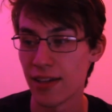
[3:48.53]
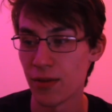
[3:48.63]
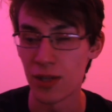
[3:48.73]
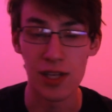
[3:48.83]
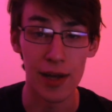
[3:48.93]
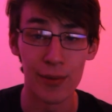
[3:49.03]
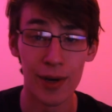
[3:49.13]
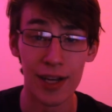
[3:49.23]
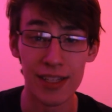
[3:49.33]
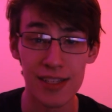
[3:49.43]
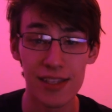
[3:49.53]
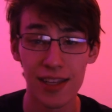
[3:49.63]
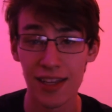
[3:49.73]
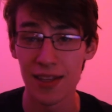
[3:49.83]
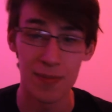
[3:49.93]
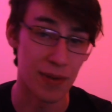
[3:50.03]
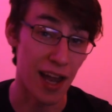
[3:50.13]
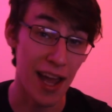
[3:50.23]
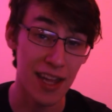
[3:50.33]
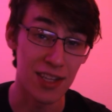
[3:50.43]
which I was. But
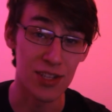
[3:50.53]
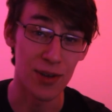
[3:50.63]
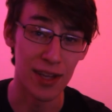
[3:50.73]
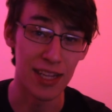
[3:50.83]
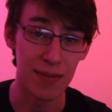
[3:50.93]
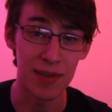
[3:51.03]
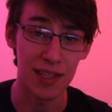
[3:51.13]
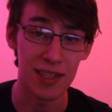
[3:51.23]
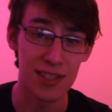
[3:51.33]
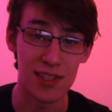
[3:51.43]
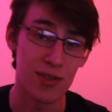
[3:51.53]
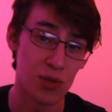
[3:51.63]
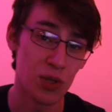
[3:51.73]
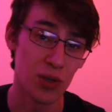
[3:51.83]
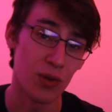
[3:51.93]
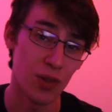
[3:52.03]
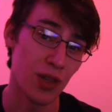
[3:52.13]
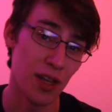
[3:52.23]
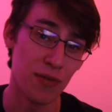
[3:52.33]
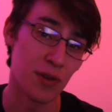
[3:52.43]
I enjoyed it because
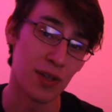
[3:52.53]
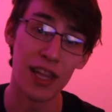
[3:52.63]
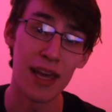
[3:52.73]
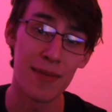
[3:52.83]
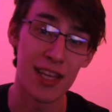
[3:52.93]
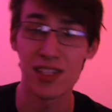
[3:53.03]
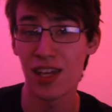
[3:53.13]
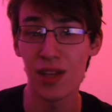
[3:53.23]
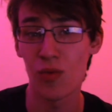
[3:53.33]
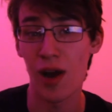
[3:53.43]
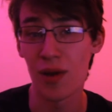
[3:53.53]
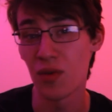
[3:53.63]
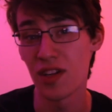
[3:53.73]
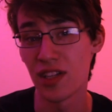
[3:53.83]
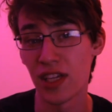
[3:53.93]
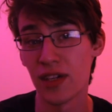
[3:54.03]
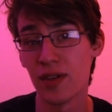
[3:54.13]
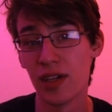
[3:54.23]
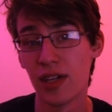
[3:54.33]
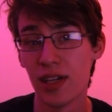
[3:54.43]
if you're a lame-ass kid, why wouldn't
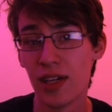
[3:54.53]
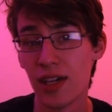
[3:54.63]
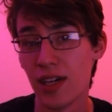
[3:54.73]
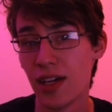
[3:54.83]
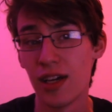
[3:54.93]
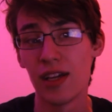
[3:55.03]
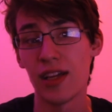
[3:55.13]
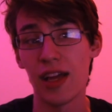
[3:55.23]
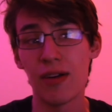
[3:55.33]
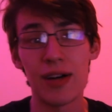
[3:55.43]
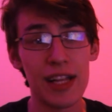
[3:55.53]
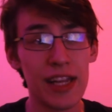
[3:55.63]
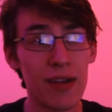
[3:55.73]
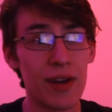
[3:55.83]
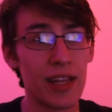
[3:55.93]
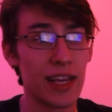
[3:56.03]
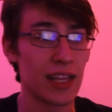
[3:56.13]
you? Well, anyway,